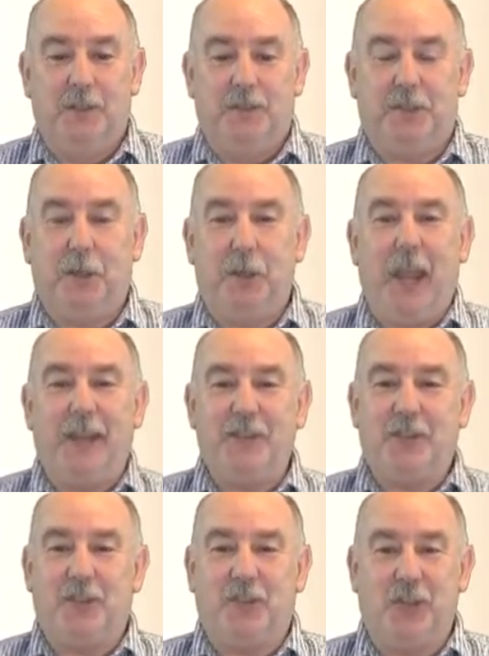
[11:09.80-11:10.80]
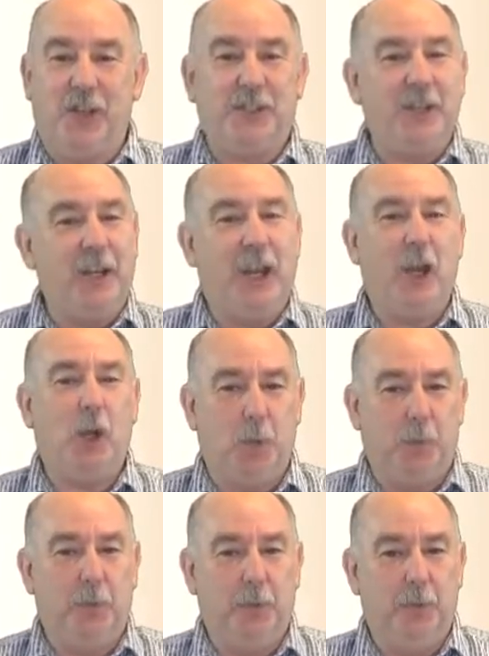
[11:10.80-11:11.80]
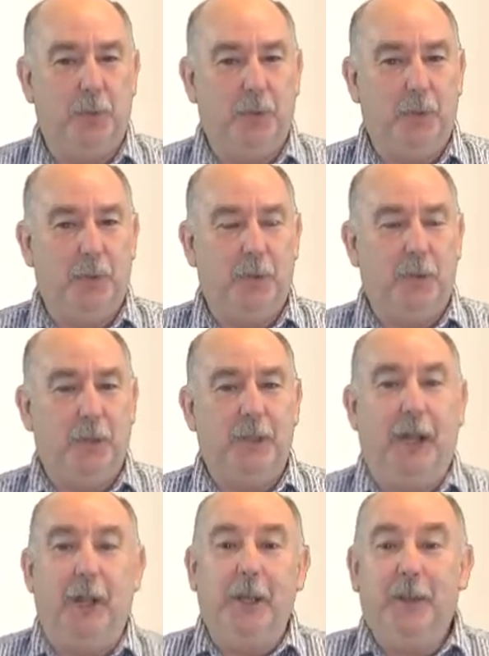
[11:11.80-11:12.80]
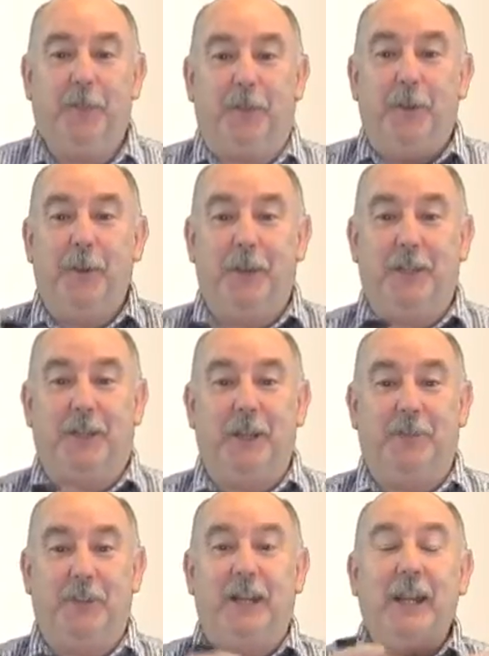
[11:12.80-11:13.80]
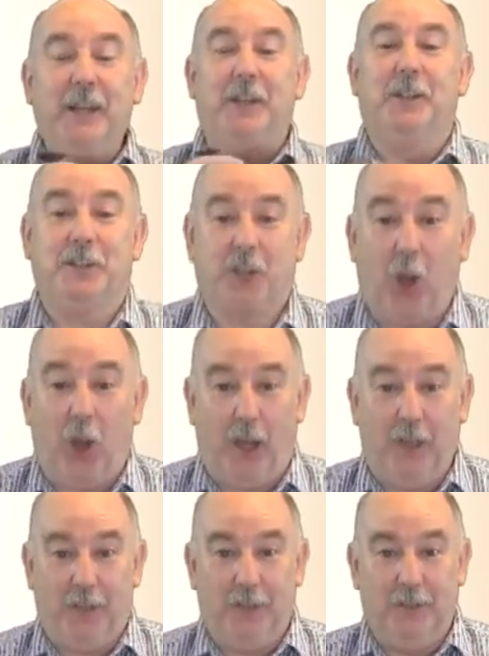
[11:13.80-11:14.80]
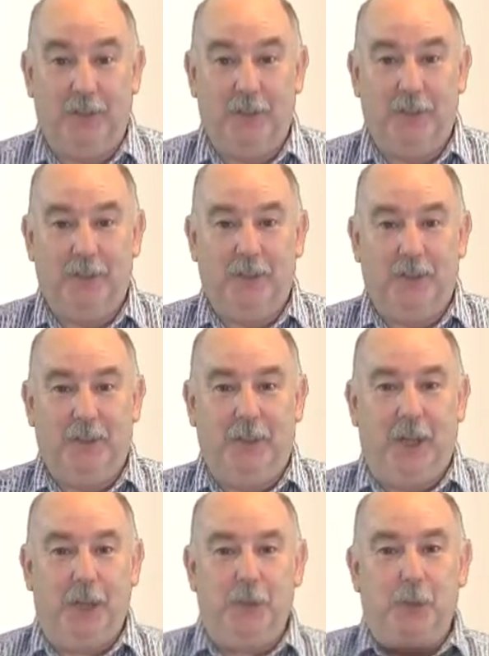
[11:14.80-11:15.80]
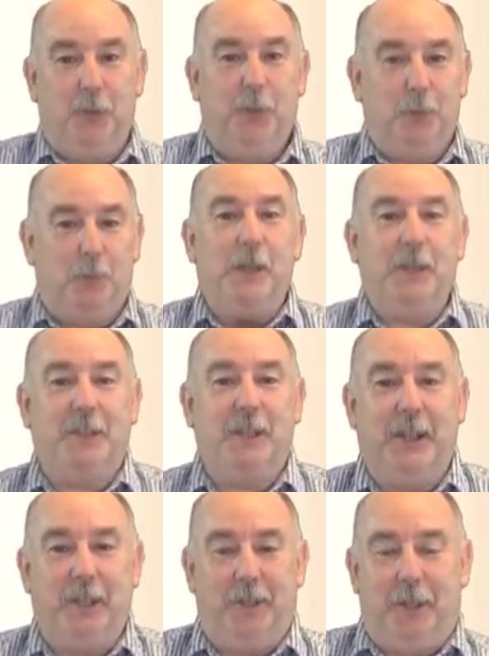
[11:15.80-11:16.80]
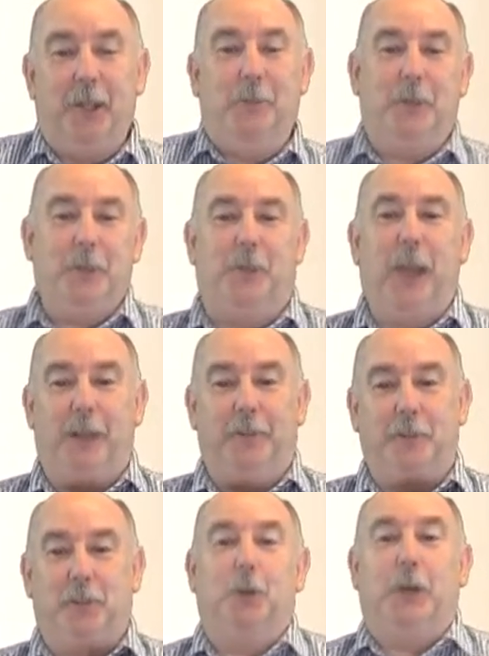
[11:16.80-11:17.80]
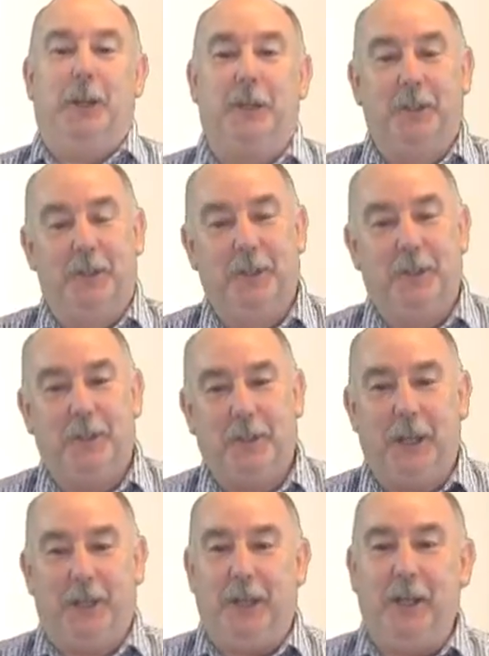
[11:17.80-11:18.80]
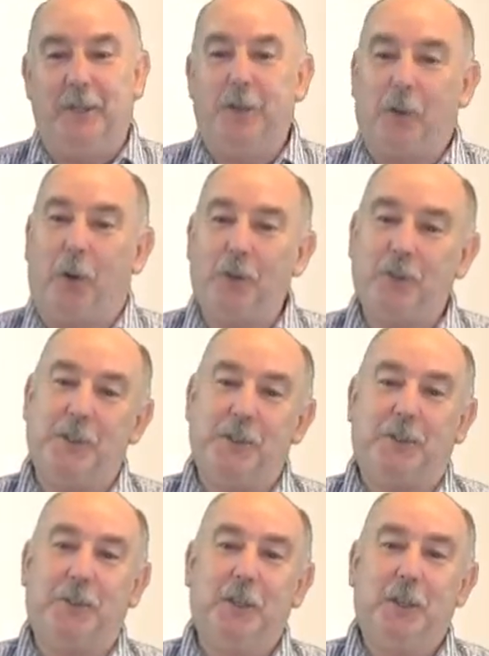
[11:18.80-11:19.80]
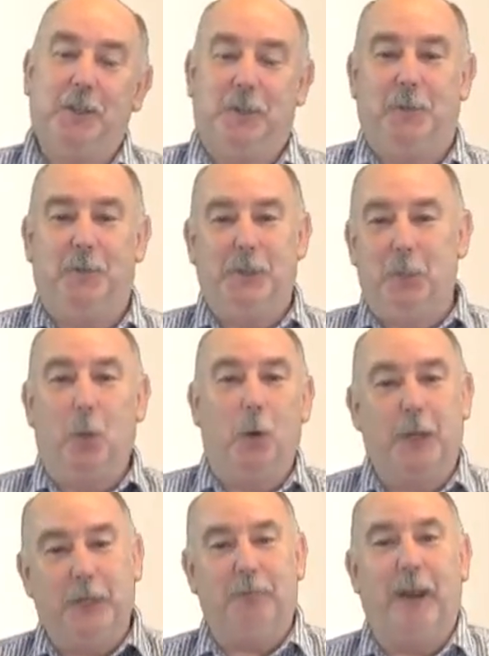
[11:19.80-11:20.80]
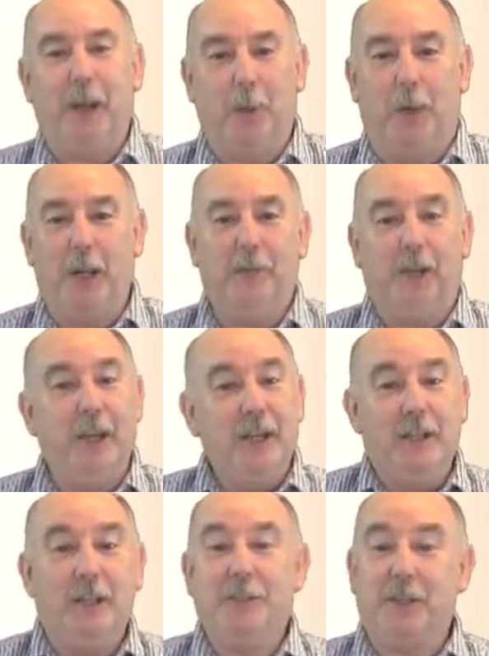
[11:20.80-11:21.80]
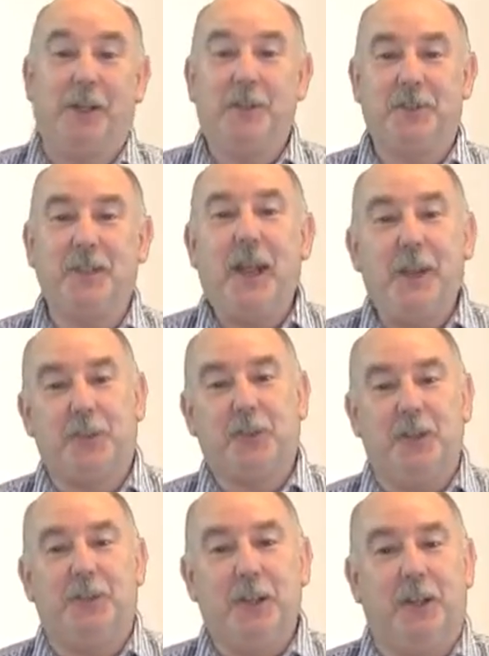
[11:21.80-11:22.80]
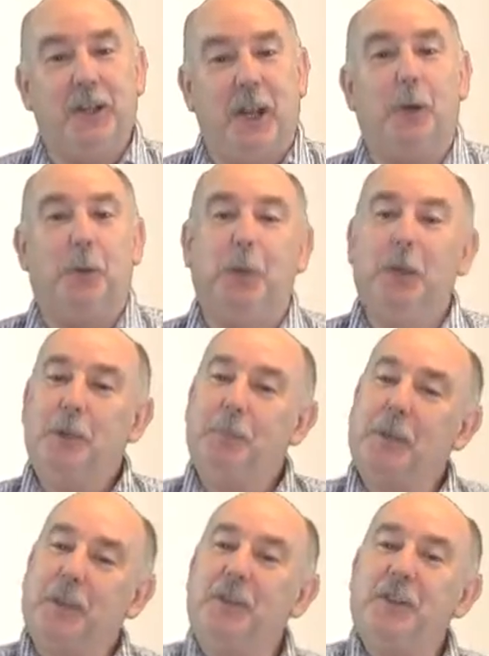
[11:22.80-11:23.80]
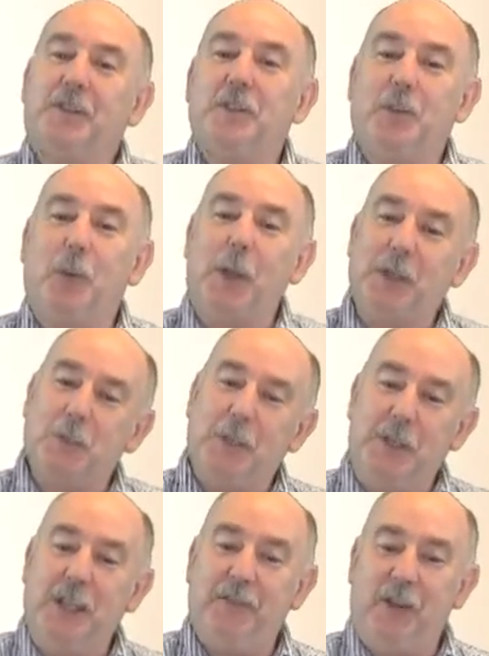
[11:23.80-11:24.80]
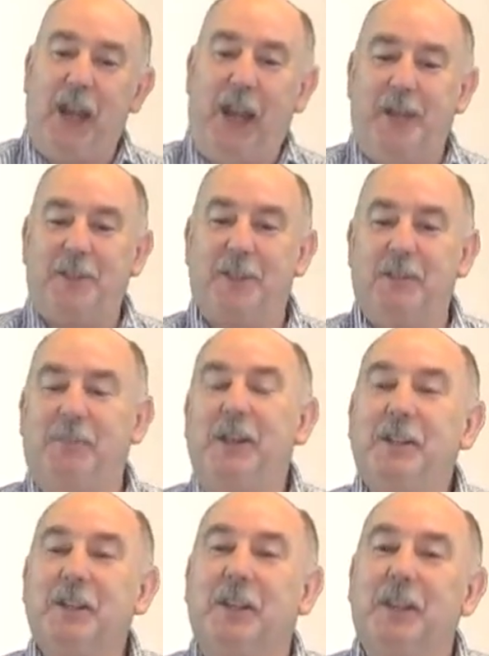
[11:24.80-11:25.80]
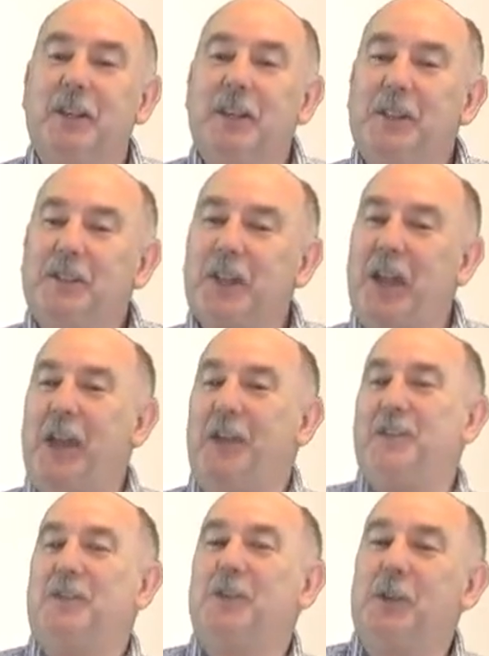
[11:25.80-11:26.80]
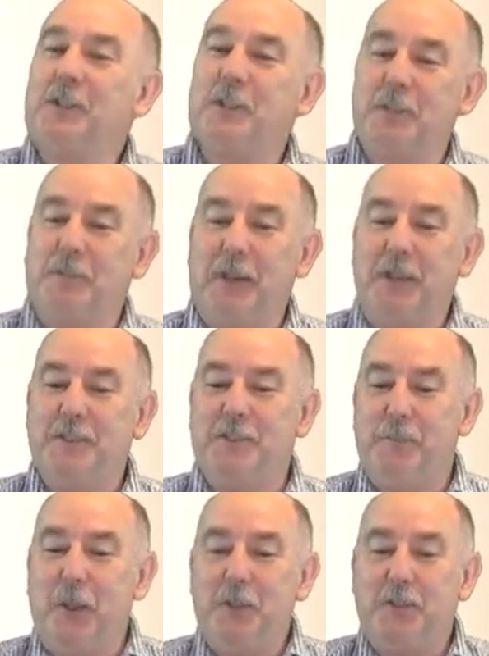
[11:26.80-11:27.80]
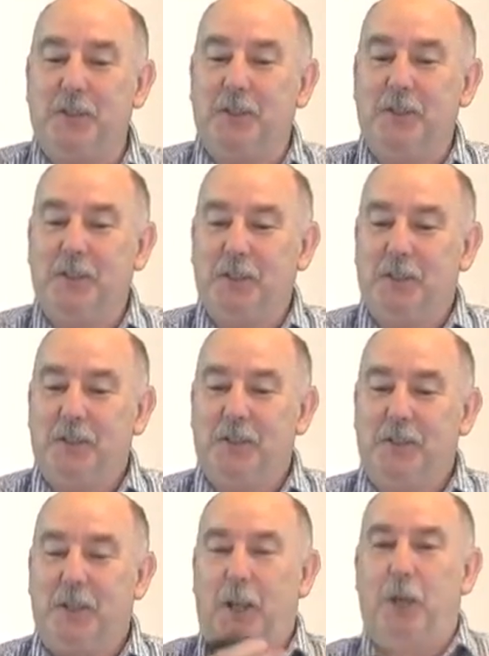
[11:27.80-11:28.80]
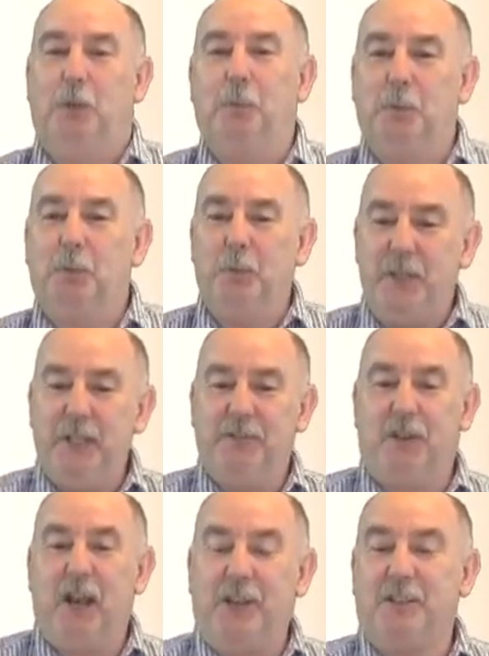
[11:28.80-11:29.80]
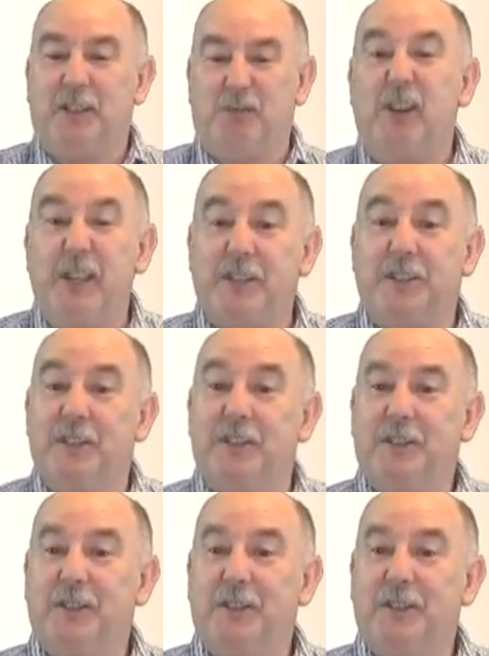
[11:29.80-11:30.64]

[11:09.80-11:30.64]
So how does stretching help? Now, if a tendon is tight and you reach the limit of that joint that tendon crosses when you're walking, running, whatever, yes, I can see how stretching could help. But in this situation, we never actually reach it. So how does increasing the range of motion help when we never actually reach?